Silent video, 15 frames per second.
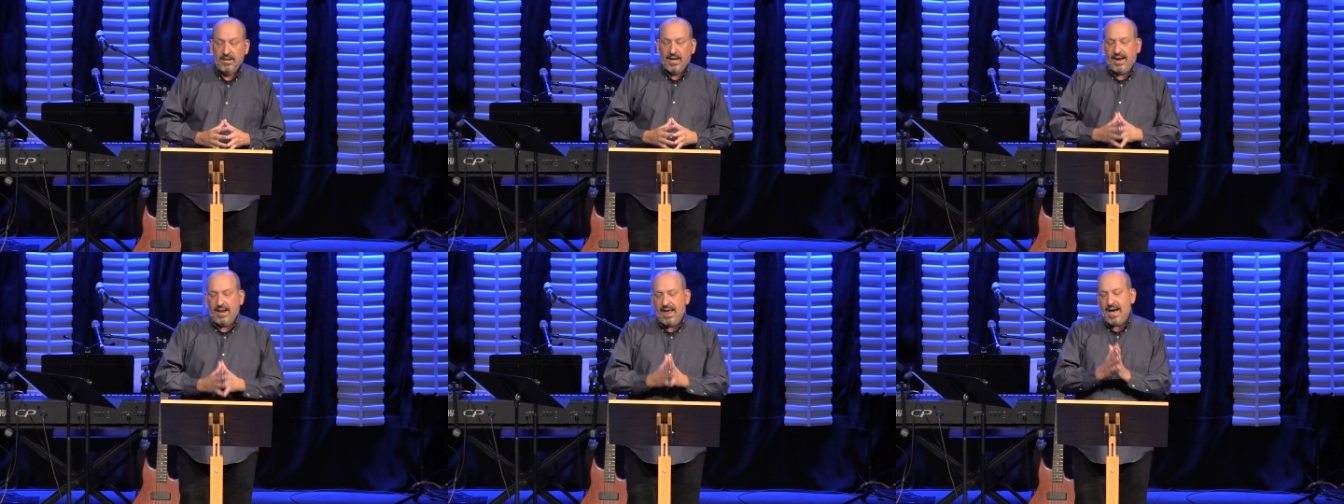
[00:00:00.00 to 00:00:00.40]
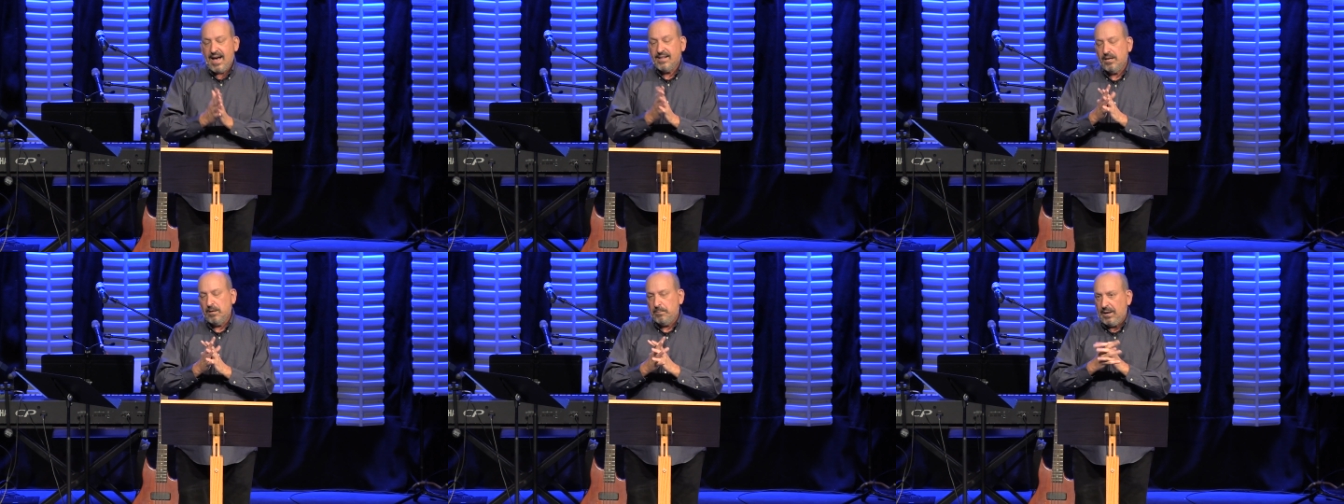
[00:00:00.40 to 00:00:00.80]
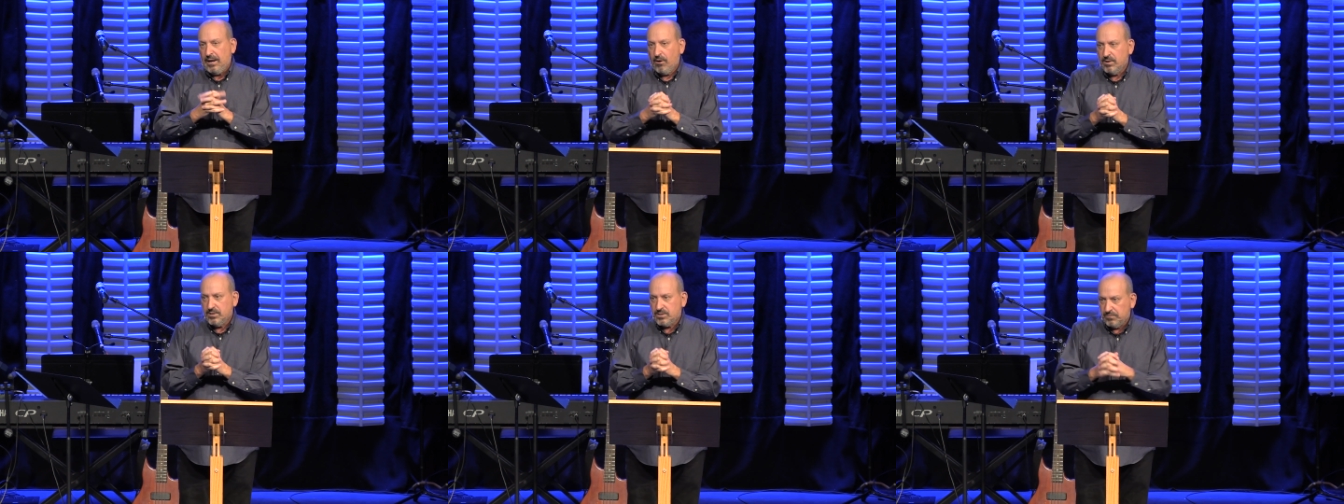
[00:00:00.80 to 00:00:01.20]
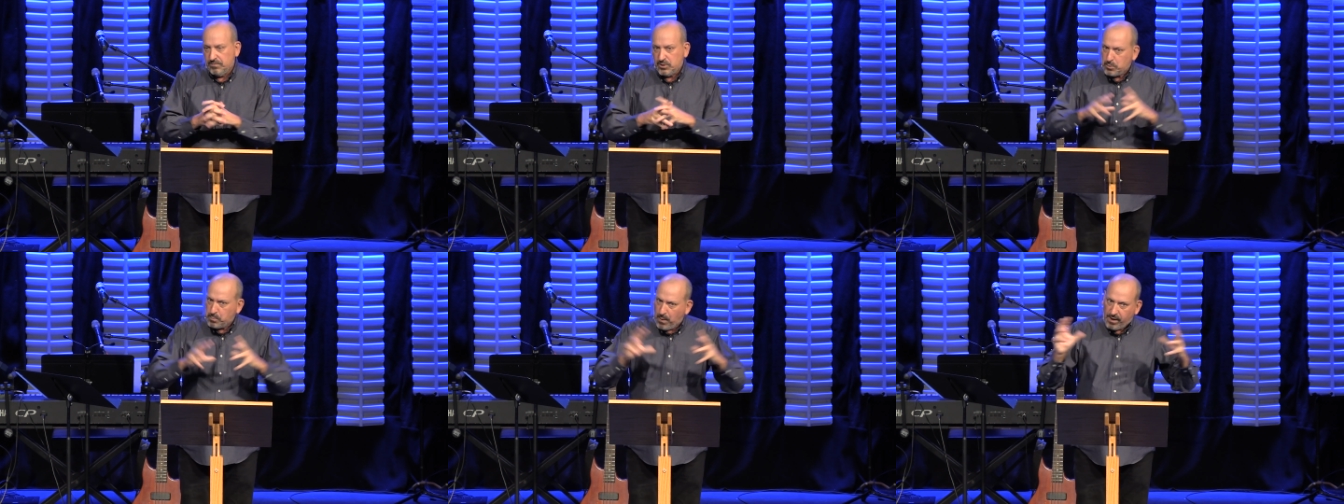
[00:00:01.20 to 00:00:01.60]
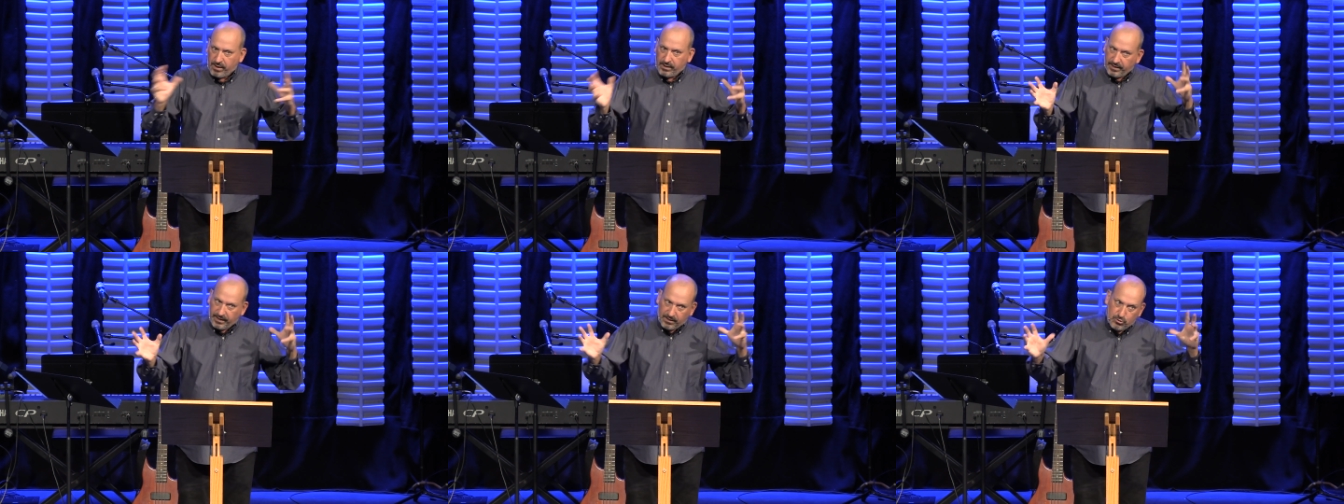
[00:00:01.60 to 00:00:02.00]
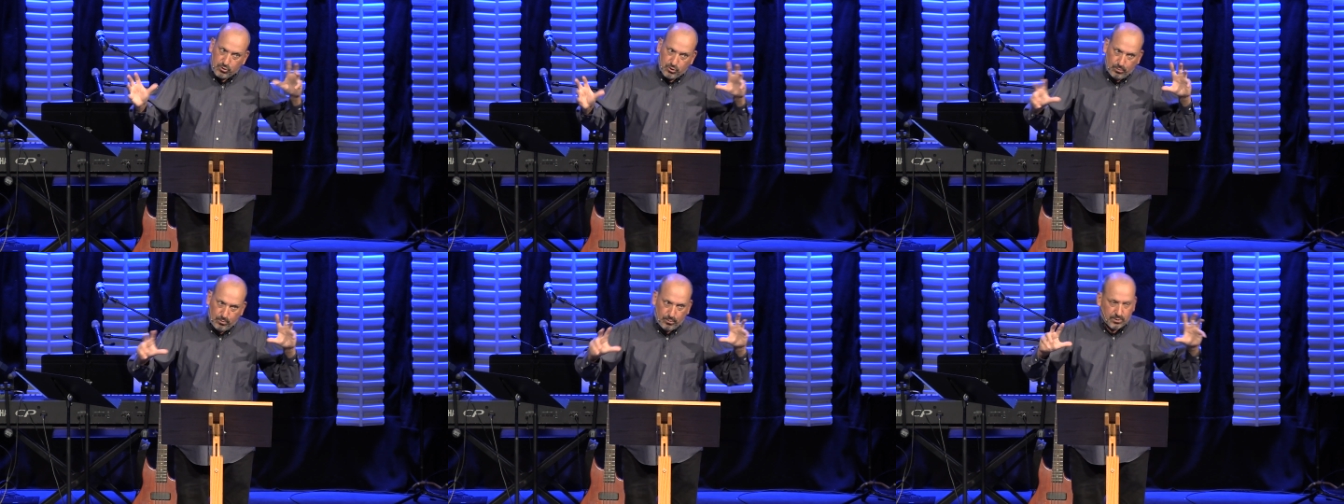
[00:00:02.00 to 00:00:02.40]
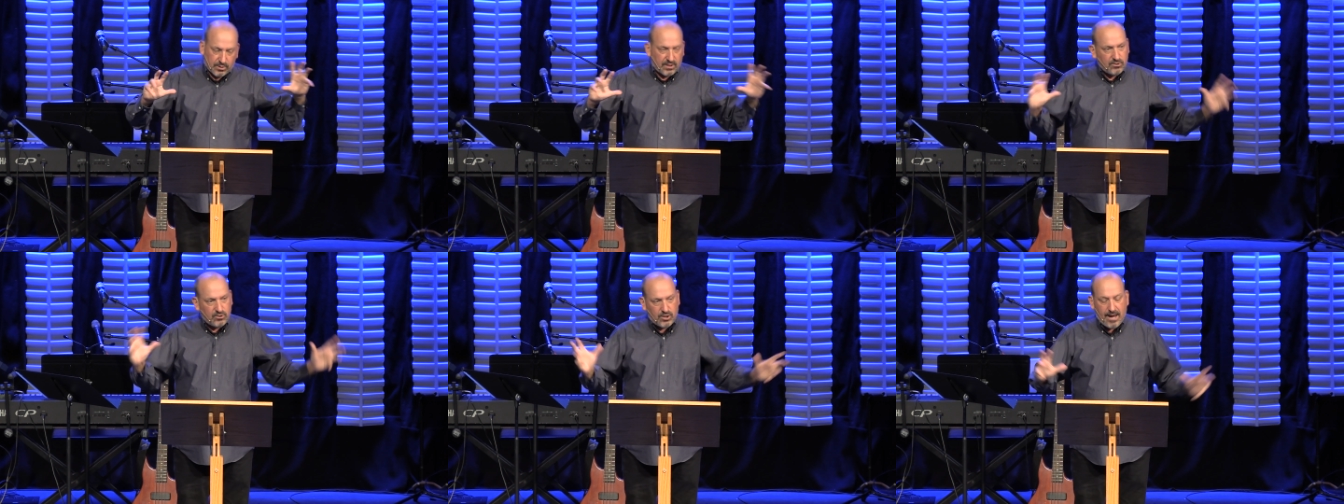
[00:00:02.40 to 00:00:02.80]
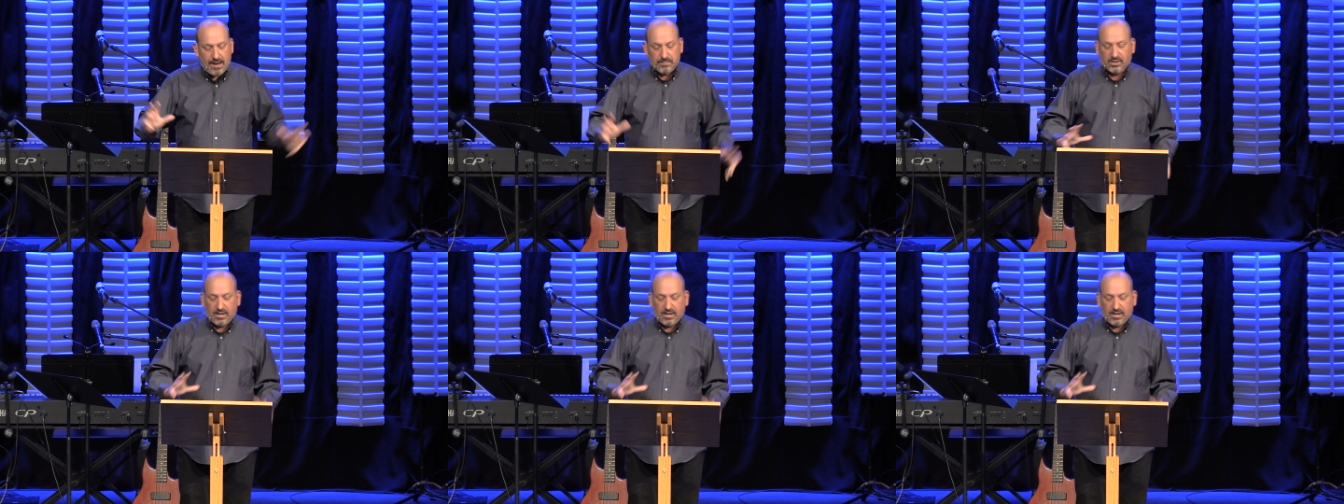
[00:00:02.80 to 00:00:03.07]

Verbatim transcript: and had the appearance of sparkling jewels and gems.